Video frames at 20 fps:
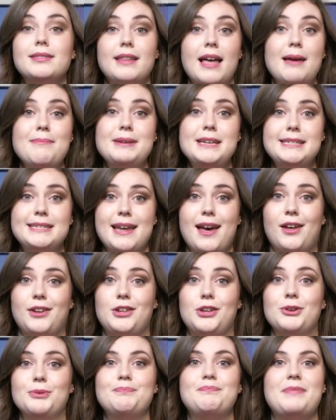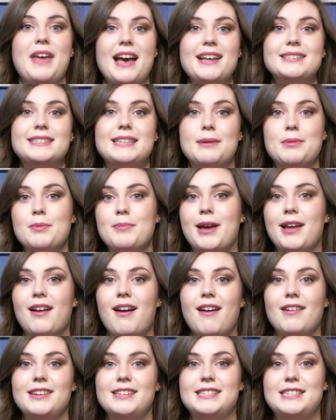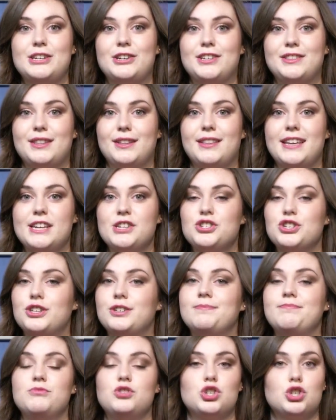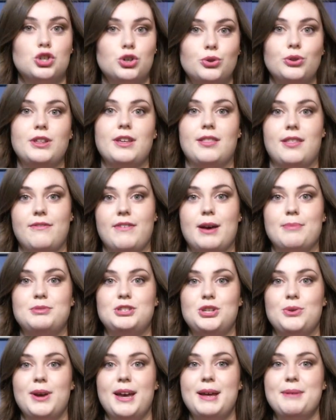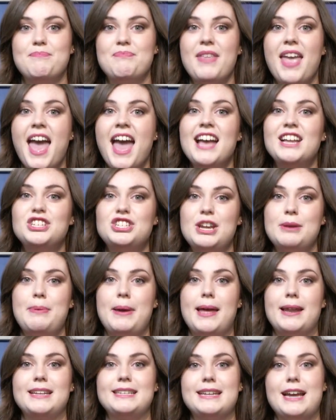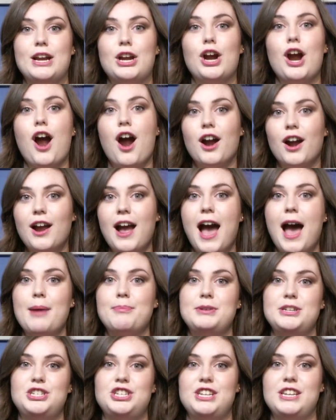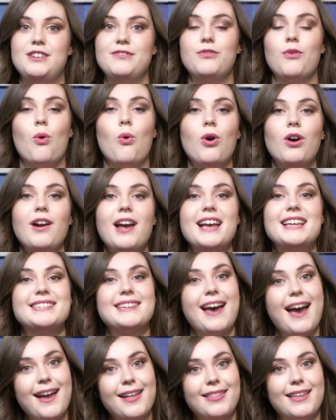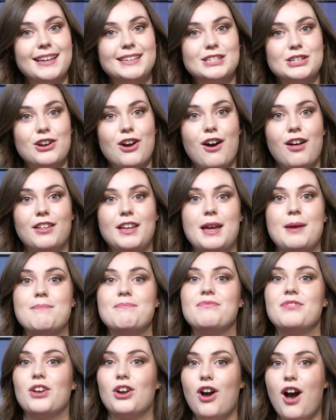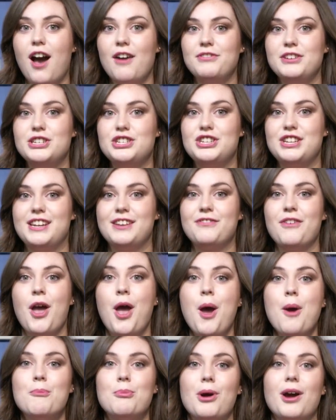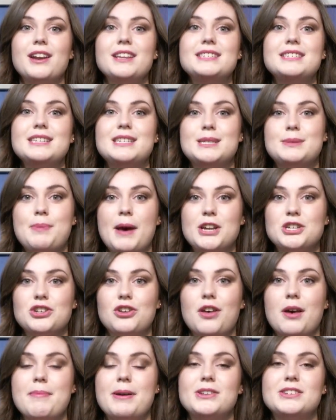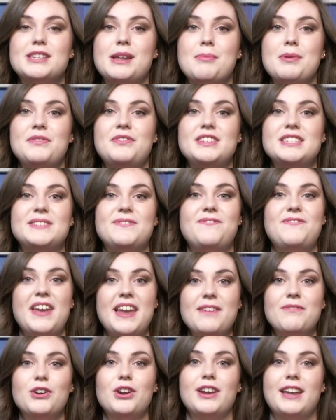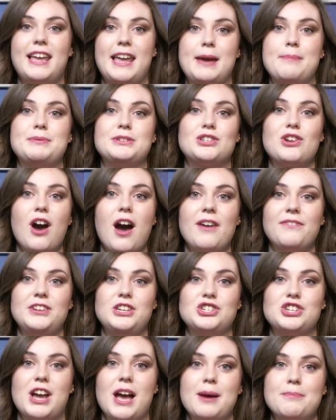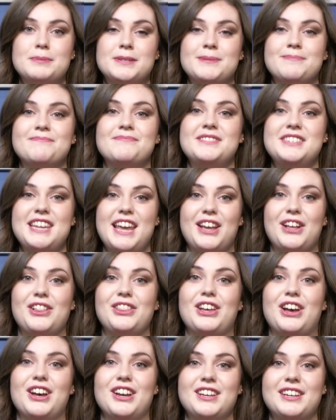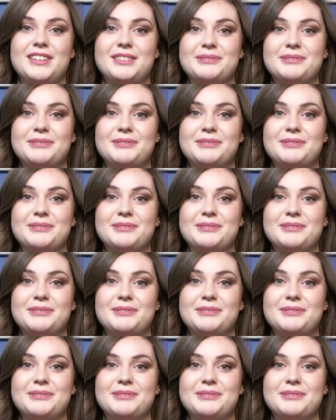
let me tell you that some of my colleagues here at the Lantern truly live up to it. Jay Panadiker, our copy chief, or as I like to call him, the coffee chief, brought us a special about some of his favorite campus coffee shops. Take a look.